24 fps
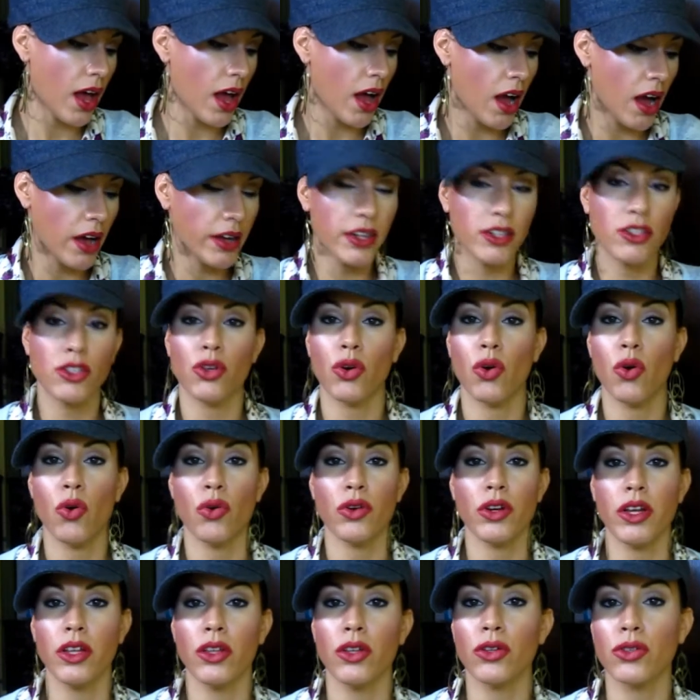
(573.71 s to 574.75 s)
its
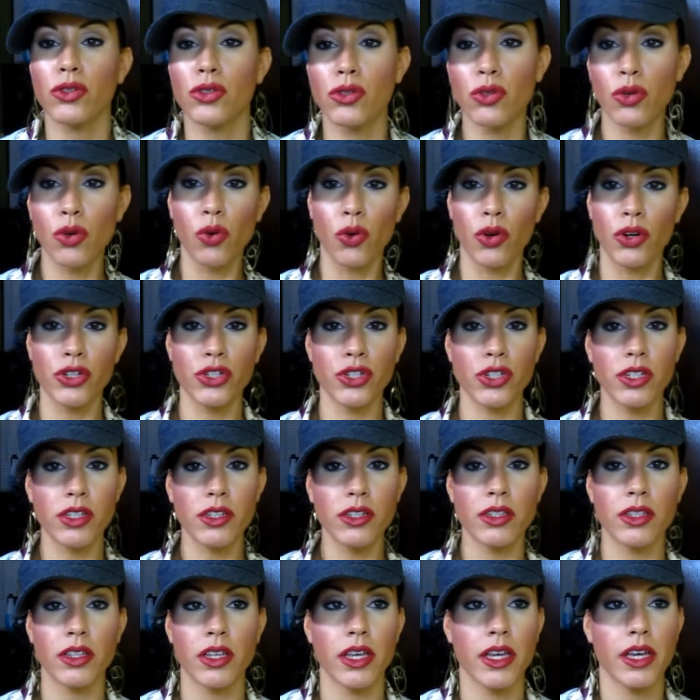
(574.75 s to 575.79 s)
own, it looks
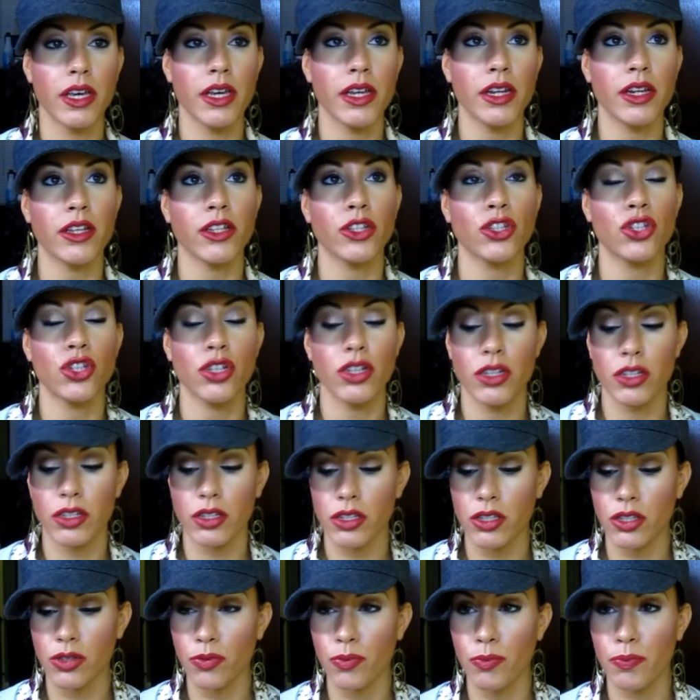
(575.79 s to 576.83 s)
gorgeous. It
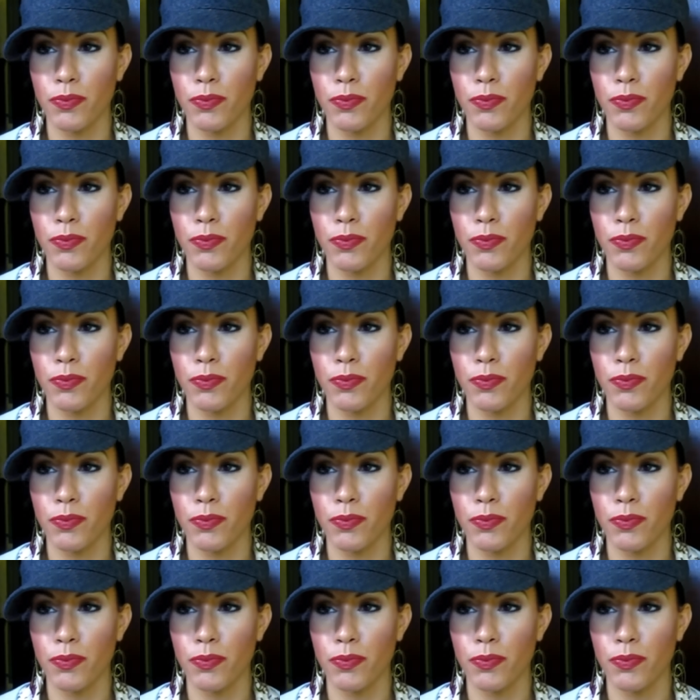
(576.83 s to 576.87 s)
gives